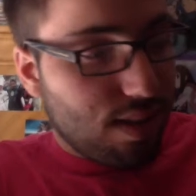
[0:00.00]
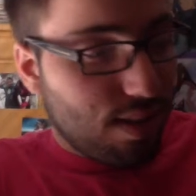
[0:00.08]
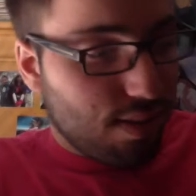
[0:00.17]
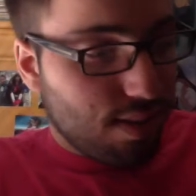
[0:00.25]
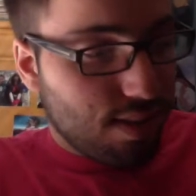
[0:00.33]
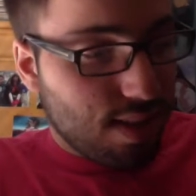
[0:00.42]

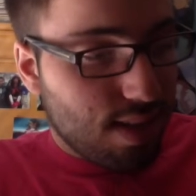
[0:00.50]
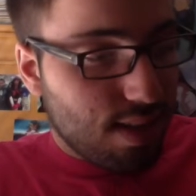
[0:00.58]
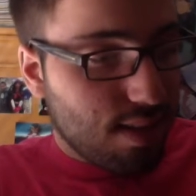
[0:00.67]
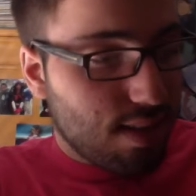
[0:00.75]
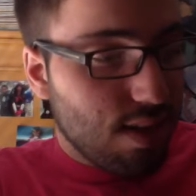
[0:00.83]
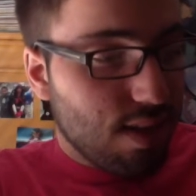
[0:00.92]
What's
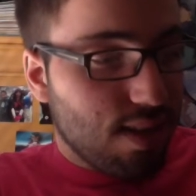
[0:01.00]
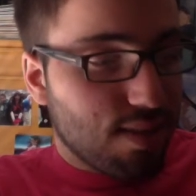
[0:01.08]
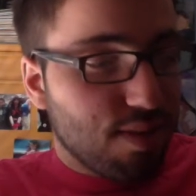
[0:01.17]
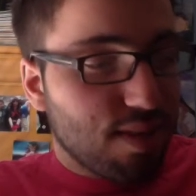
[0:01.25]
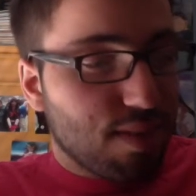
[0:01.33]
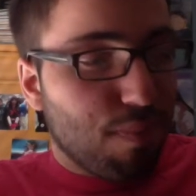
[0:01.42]
this? This
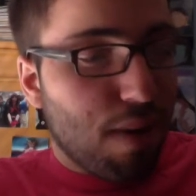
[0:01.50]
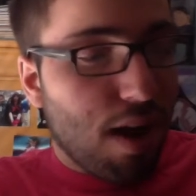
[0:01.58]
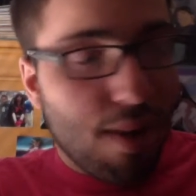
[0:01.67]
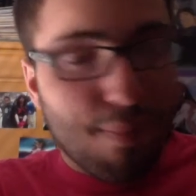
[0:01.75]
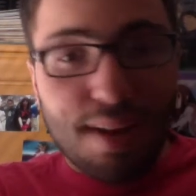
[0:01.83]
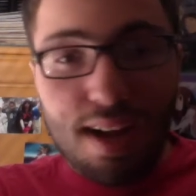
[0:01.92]
was
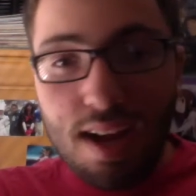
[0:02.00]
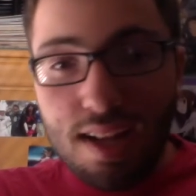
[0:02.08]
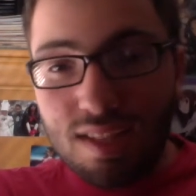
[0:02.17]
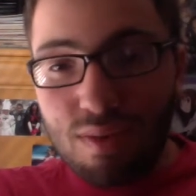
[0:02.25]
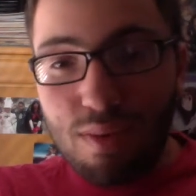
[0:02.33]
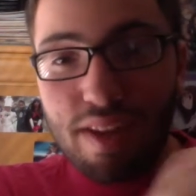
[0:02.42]

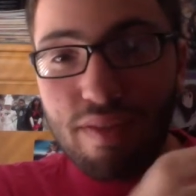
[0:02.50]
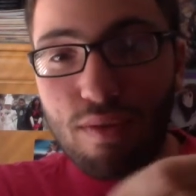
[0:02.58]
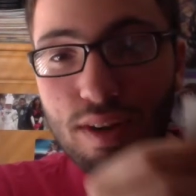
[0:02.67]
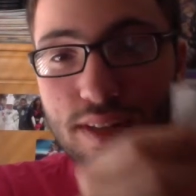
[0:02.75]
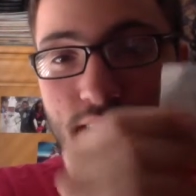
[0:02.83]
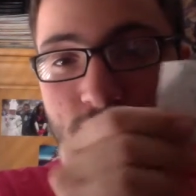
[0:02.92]
PomCon
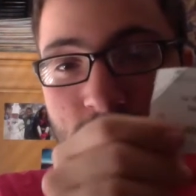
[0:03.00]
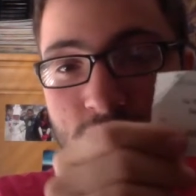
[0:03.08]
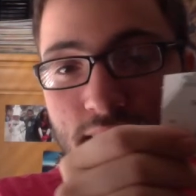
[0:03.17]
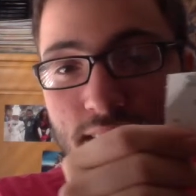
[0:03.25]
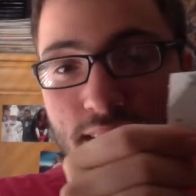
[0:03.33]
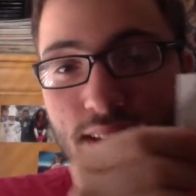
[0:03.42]

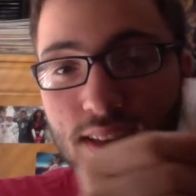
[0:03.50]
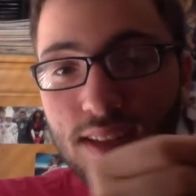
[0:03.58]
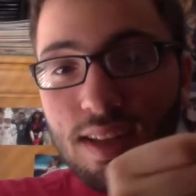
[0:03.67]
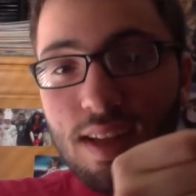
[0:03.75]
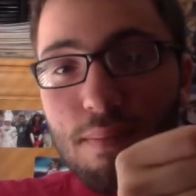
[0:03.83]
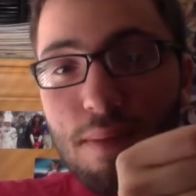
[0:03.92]
2014.
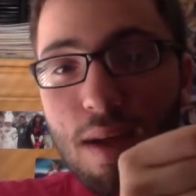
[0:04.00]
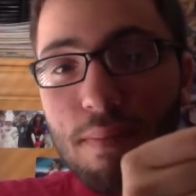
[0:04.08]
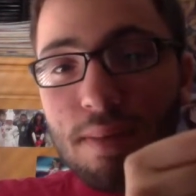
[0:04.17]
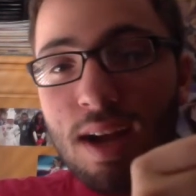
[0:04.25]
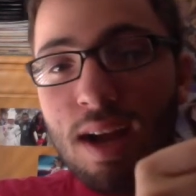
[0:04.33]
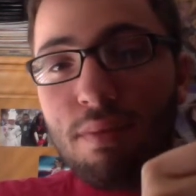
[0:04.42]

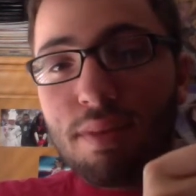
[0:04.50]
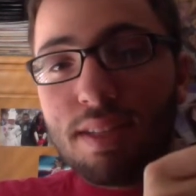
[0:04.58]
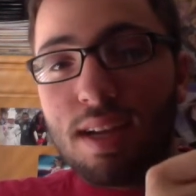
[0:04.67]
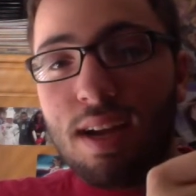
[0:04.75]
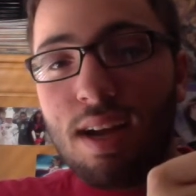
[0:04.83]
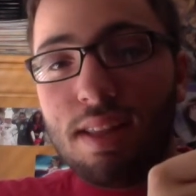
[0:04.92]
PomCon was a
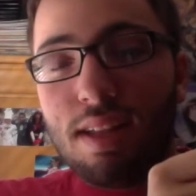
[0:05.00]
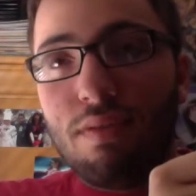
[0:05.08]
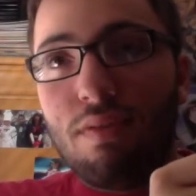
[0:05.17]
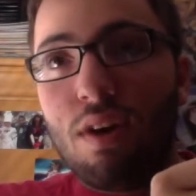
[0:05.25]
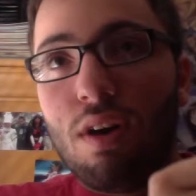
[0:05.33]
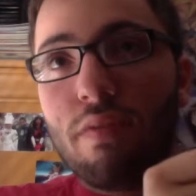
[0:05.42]
con that
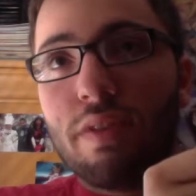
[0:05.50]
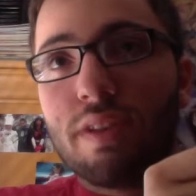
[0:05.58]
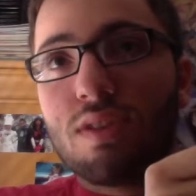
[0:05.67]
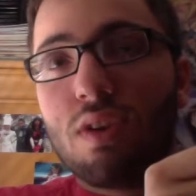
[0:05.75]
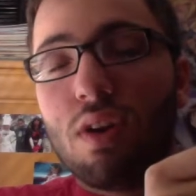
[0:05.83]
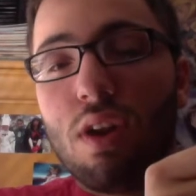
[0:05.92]
evolved. It
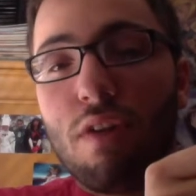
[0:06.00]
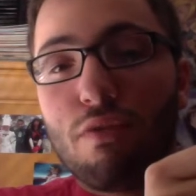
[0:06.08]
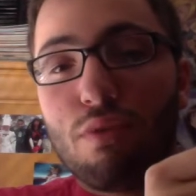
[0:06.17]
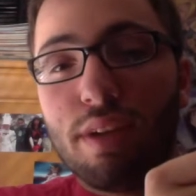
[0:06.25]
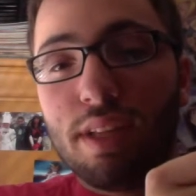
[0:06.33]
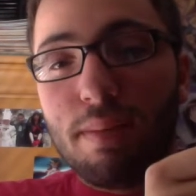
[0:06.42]
started off
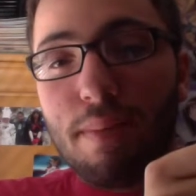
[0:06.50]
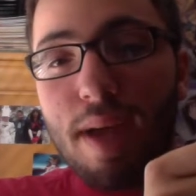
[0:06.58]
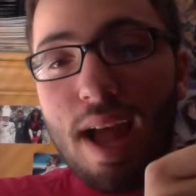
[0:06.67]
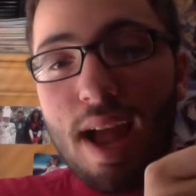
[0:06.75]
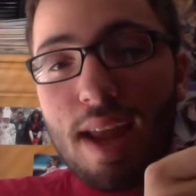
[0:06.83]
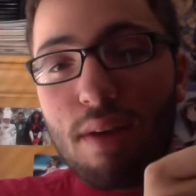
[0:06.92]
really
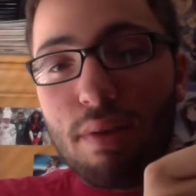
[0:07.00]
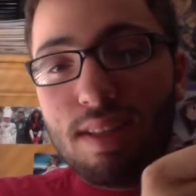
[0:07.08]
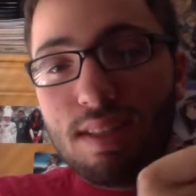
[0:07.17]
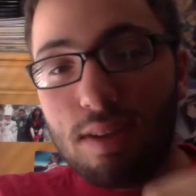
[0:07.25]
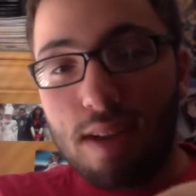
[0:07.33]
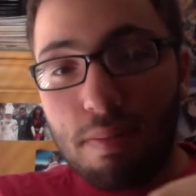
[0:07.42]
bad, and we
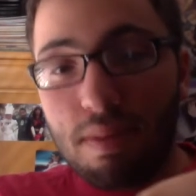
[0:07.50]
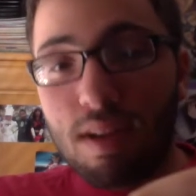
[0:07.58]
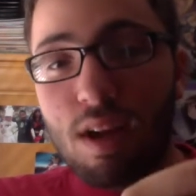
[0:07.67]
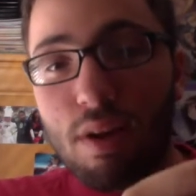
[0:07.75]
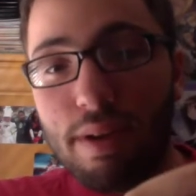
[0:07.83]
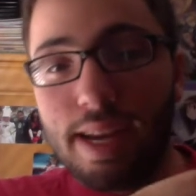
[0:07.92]
still kept on
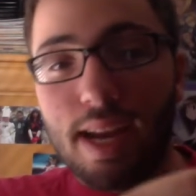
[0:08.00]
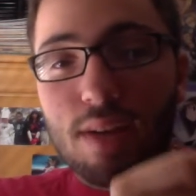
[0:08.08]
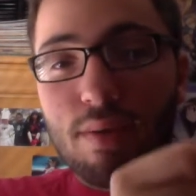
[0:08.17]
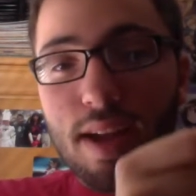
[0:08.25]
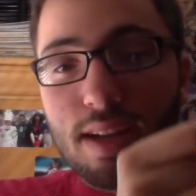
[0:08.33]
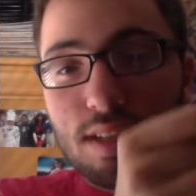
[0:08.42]
going
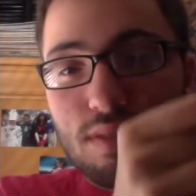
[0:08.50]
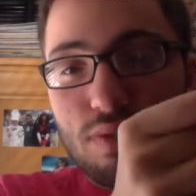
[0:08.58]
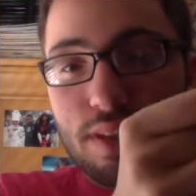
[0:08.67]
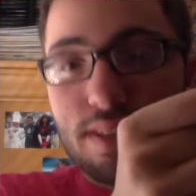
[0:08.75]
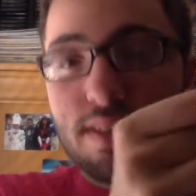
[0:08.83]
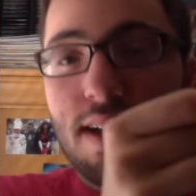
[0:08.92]
anyway, just for the
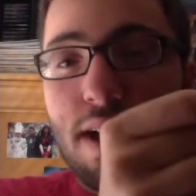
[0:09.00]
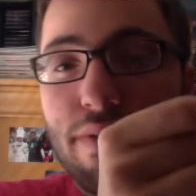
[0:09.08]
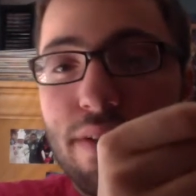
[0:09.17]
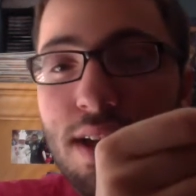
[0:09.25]
stuff.